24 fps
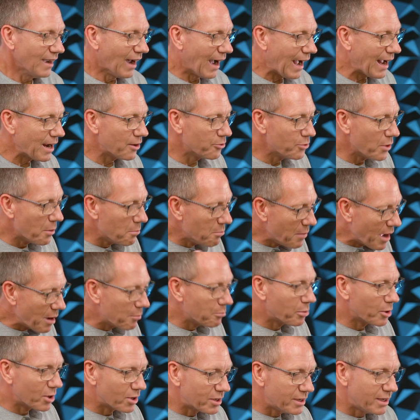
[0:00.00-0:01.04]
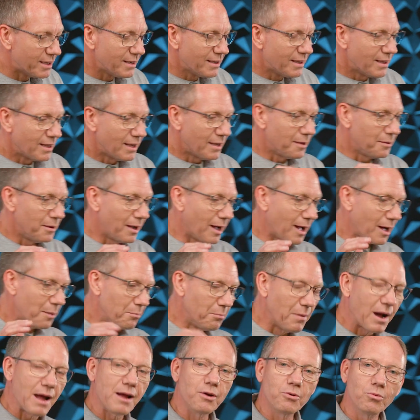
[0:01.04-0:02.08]
I remembered
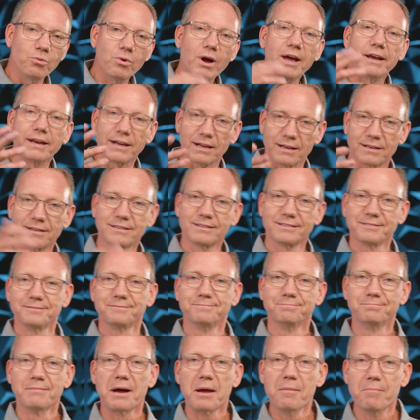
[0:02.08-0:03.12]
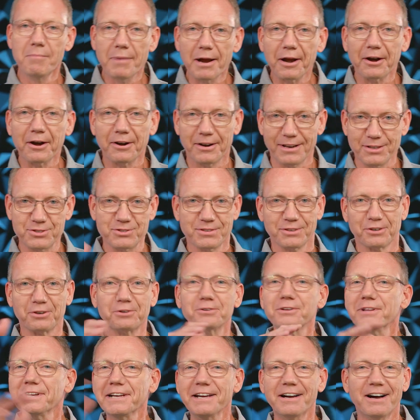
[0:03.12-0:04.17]
my wedding, my marriage,
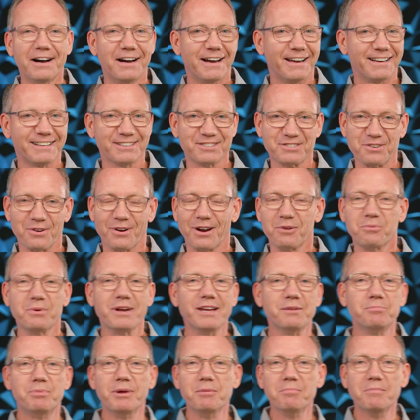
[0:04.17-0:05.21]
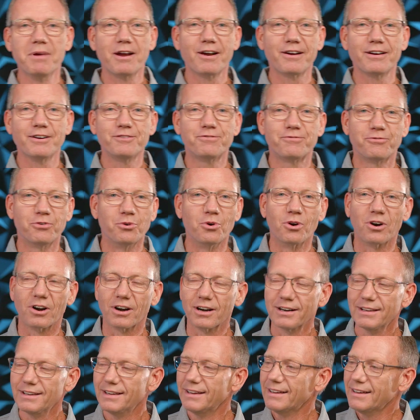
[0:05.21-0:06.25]
early on. So we had been married
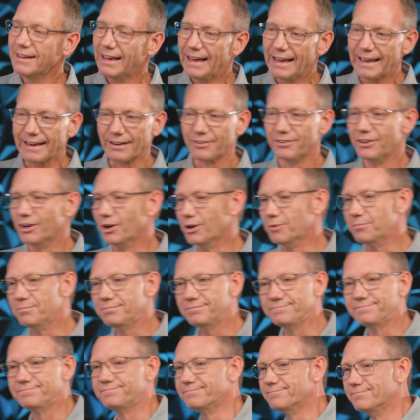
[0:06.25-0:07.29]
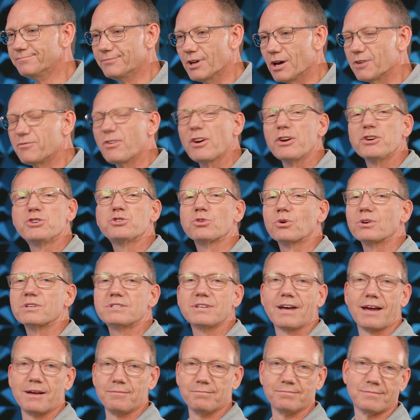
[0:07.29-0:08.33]
for, I don't know, a very short
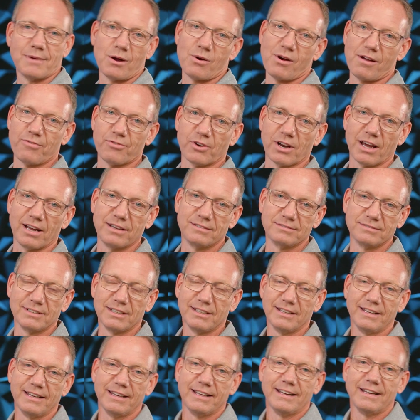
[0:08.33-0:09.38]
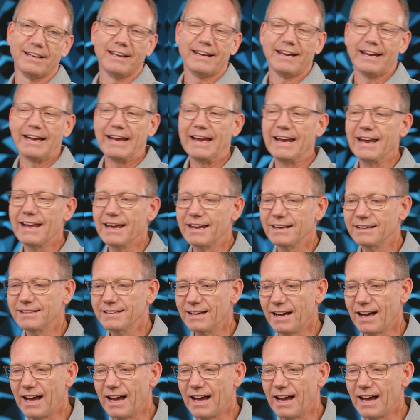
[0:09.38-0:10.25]
time, my wife and I. And